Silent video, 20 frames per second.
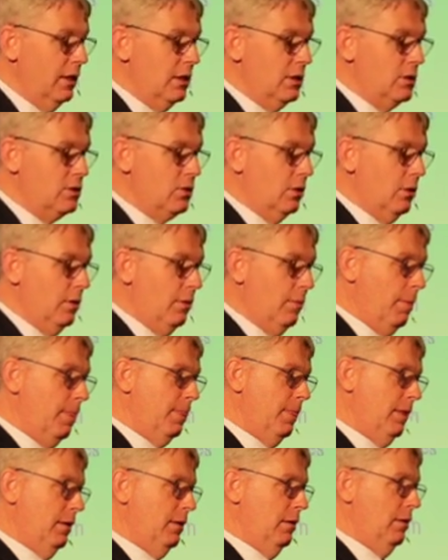So
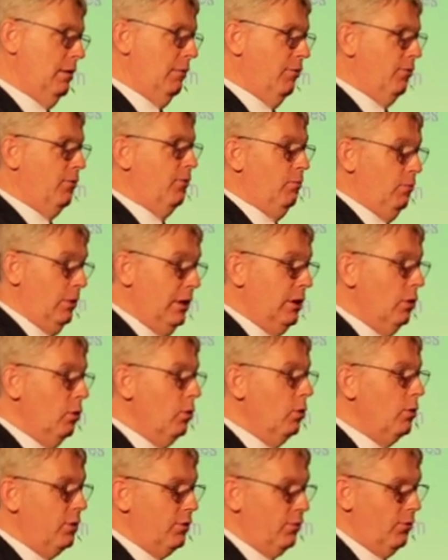if we
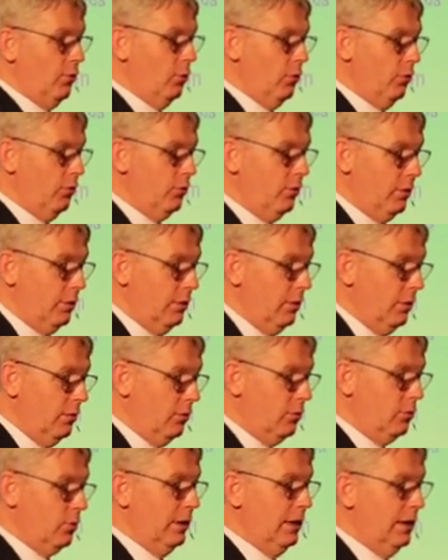know there's
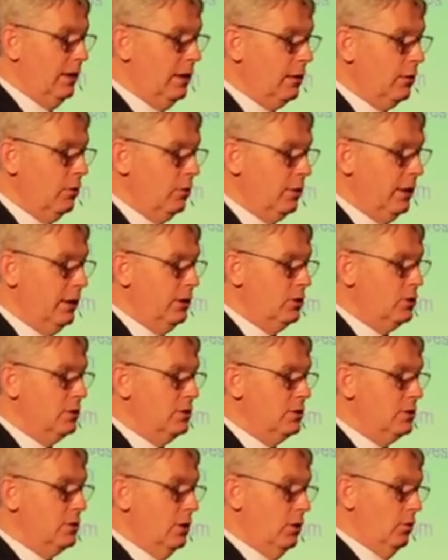428
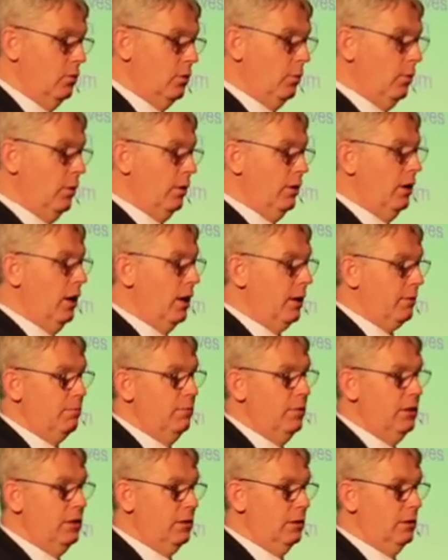locations where we're not
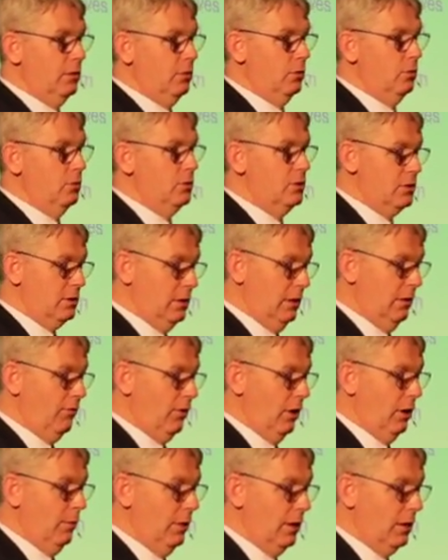meeting those
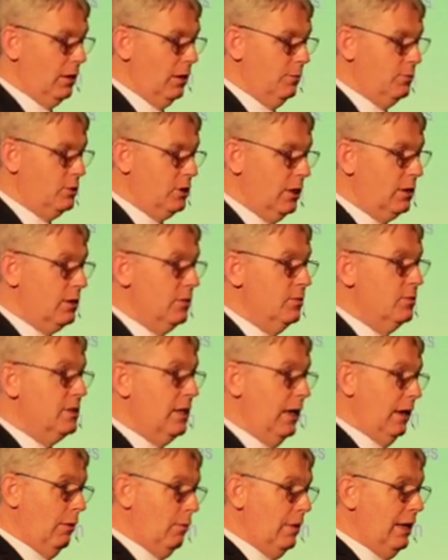environmental objectives,
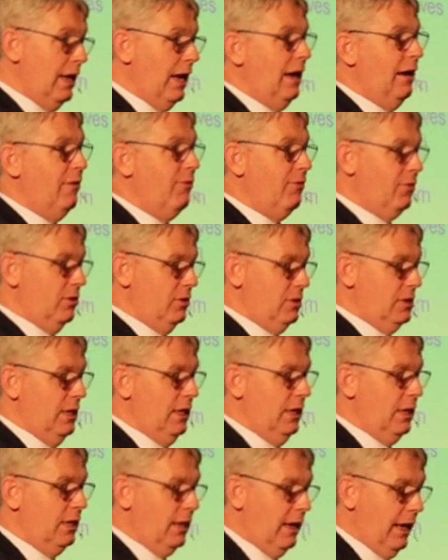and we have to
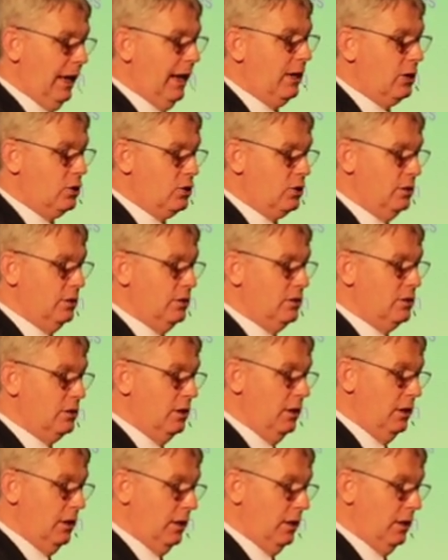take actions